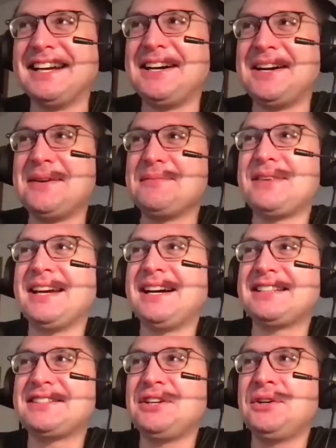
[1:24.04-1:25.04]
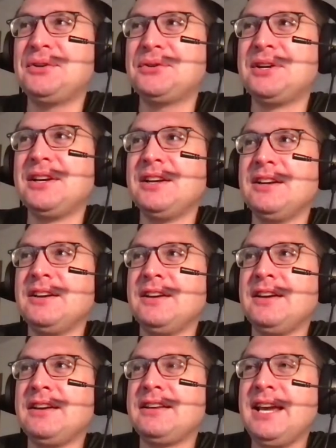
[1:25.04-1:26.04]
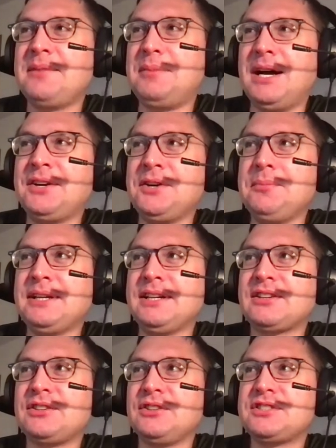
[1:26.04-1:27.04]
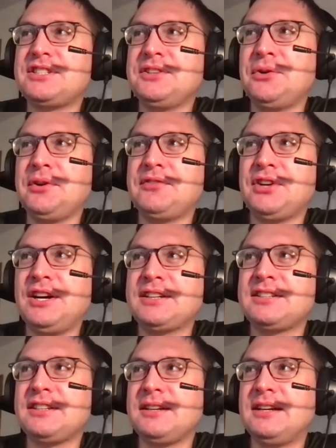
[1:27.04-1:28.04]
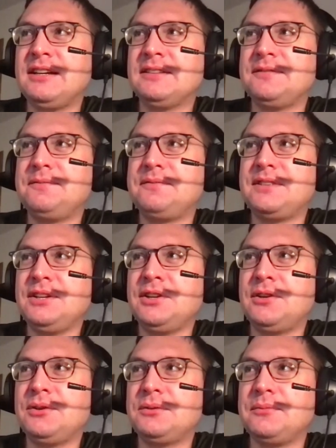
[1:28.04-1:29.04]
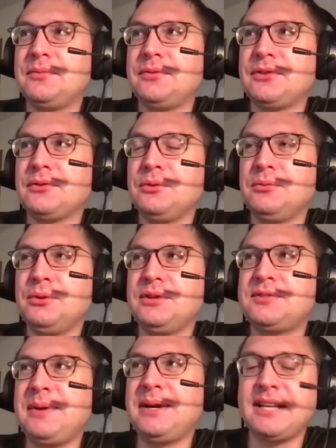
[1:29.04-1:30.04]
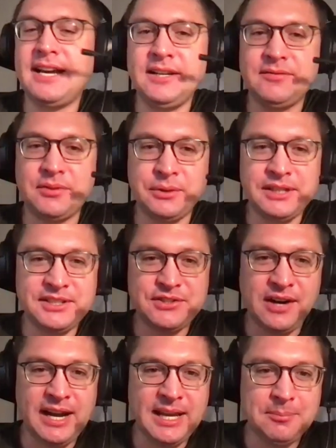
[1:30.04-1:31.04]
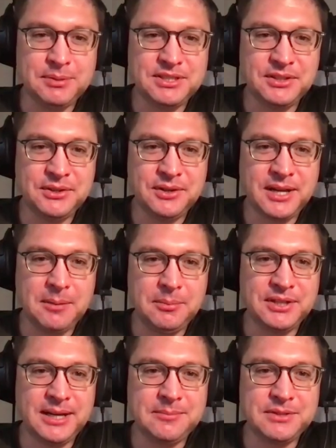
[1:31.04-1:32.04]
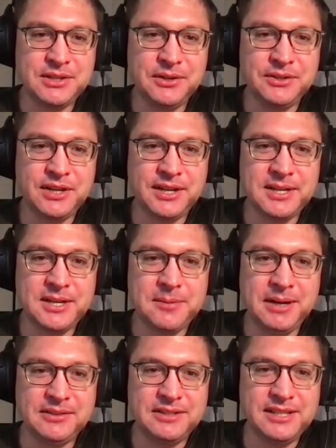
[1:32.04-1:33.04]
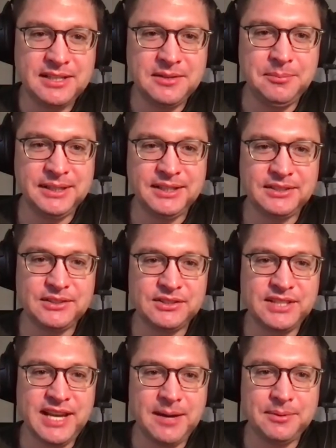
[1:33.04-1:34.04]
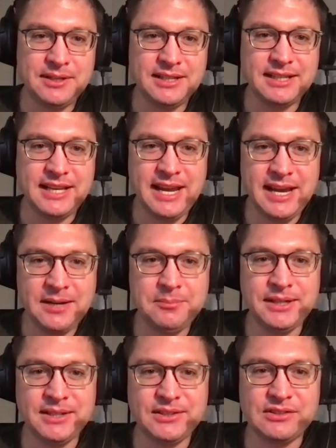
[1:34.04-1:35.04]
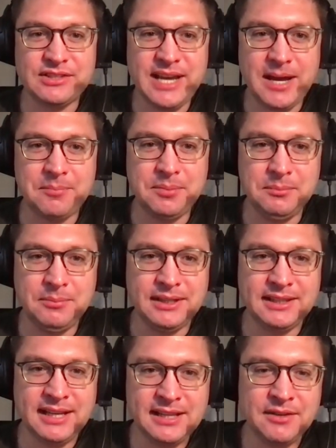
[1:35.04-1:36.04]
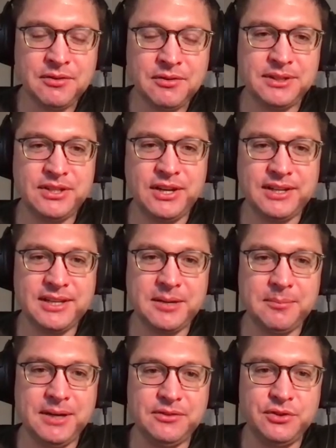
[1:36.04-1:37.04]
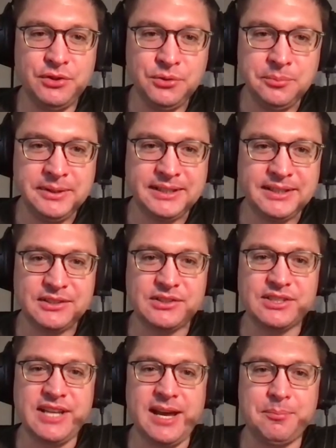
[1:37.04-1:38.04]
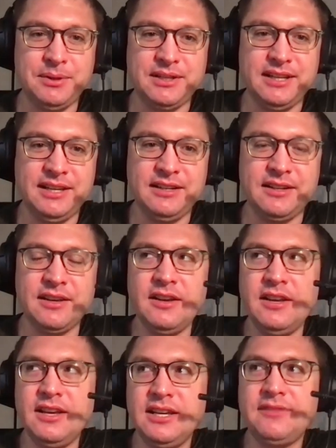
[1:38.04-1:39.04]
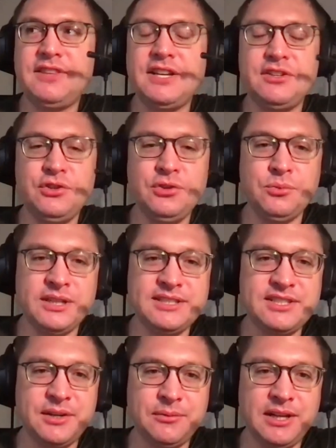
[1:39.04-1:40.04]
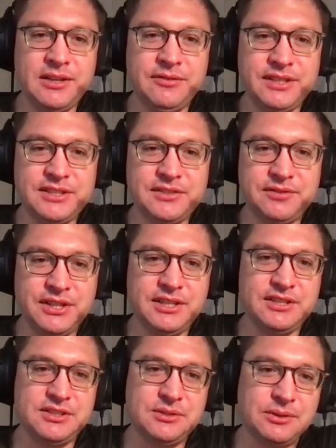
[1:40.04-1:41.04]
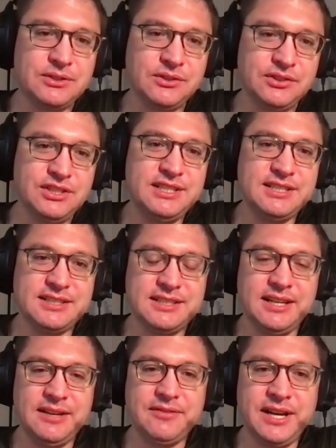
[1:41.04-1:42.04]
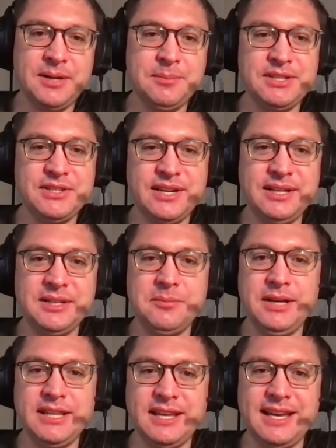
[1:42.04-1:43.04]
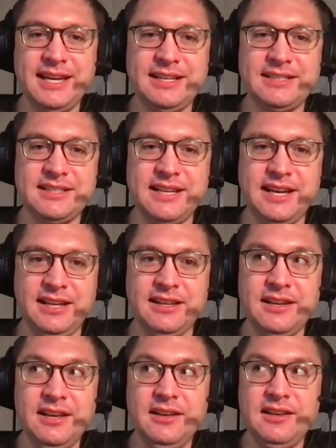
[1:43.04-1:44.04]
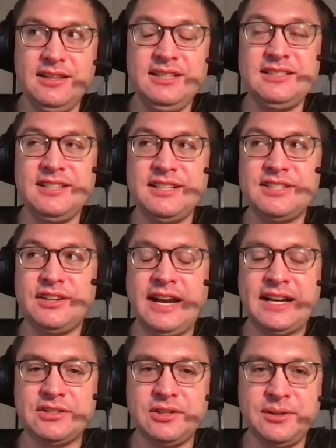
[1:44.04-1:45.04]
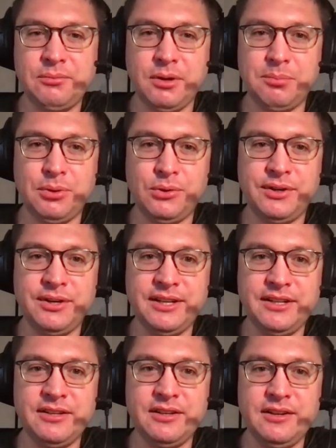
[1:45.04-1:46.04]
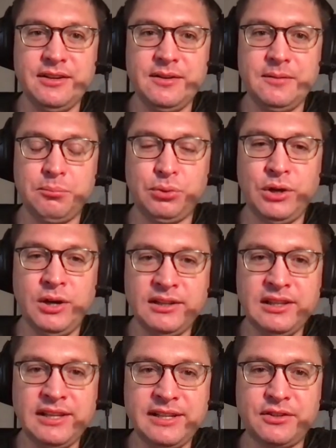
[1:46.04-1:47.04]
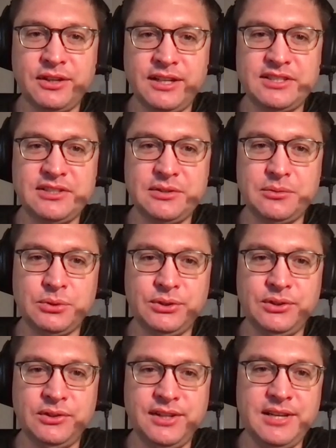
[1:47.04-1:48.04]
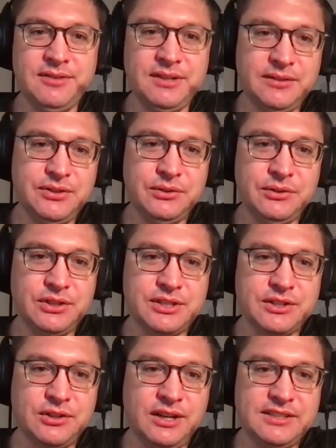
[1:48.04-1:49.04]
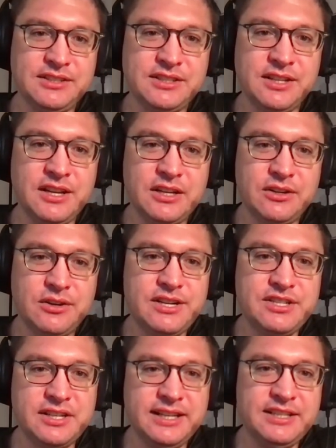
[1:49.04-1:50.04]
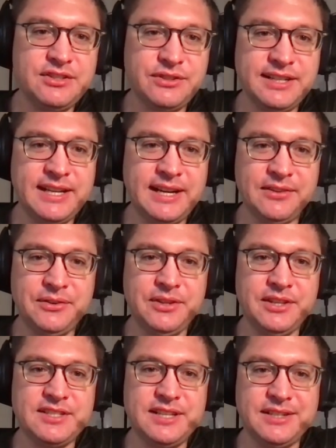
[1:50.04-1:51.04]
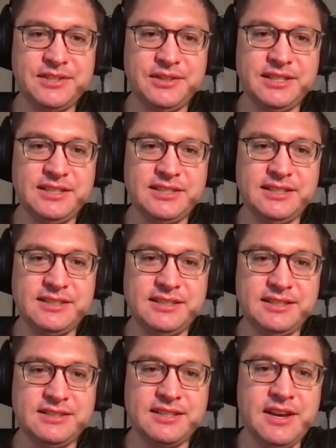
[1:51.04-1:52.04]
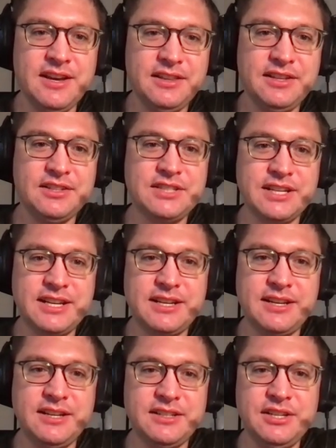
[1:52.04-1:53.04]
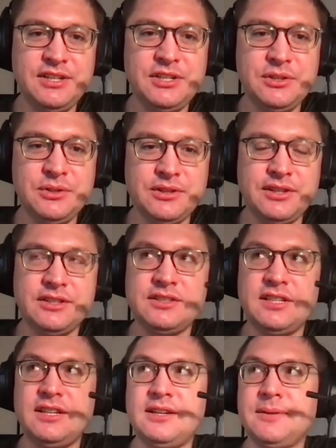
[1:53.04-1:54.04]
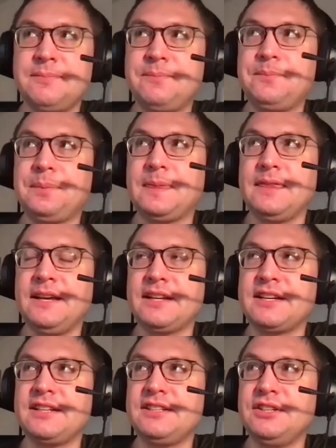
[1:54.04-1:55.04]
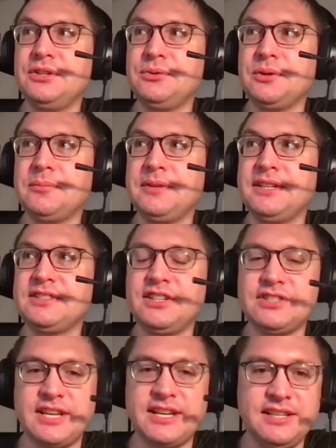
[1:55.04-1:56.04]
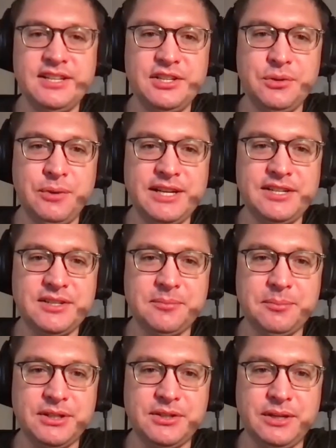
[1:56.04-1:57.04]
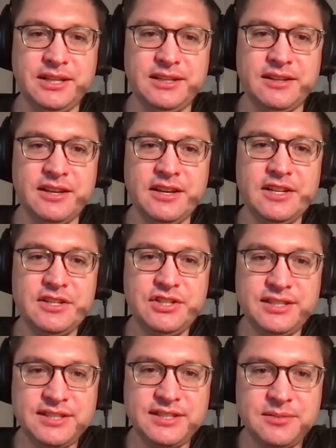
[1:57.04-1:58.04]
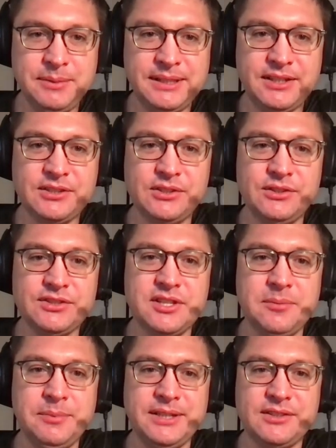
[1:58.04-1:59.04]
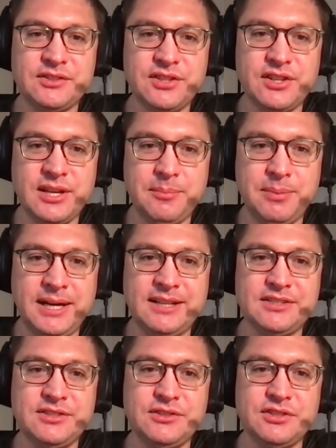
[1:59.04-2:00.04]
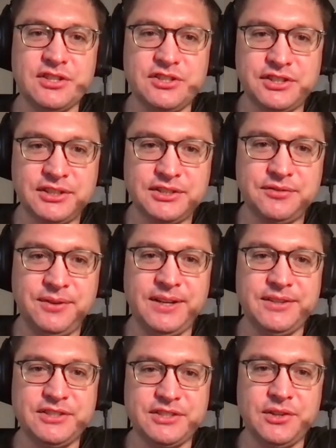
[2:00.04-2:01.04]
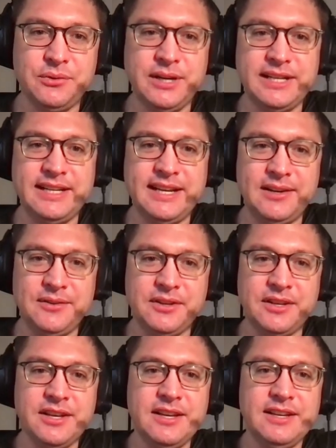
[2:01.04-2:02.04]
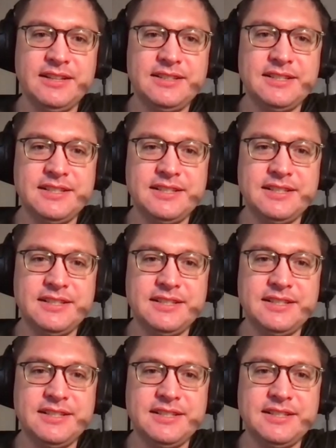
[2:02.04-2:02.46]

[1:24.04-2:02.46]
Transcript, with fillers: Um, yeah. So yeah, modern miracles, you know, we've talked, uh, uh, you know, We we spent kind of a really dry episode a couple times ago talking about did miracles happen and can miracles happen, but lately we've been talking about do miracles happen, and if they do, what's their relevance for the historical Jesus? And I've kind of been trying to make the case that these things are actually reported broadly across the world, and even if you look across Christian history down through the centuries, this is there's a continue there's a not a continuum. There's there's a continuation between Jesus' miracles, the miracles of the apostles, the church fathers, all the way down to